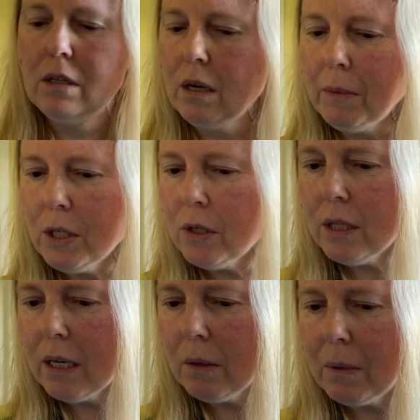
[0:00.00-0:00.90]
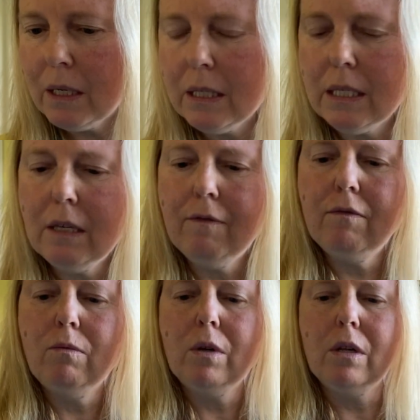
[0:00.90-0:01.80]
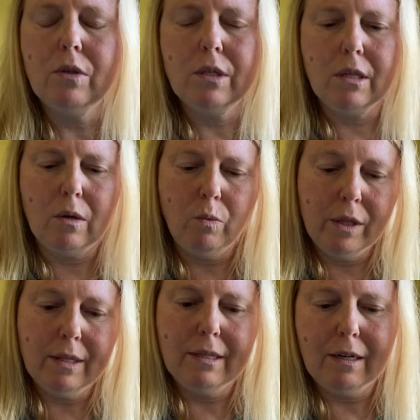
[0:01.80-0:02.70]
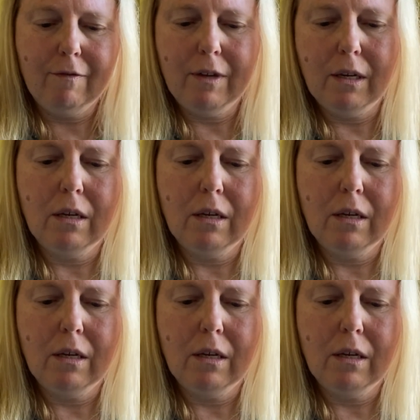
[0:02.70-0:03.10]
I might do the other one and see what it looks like with stuffing.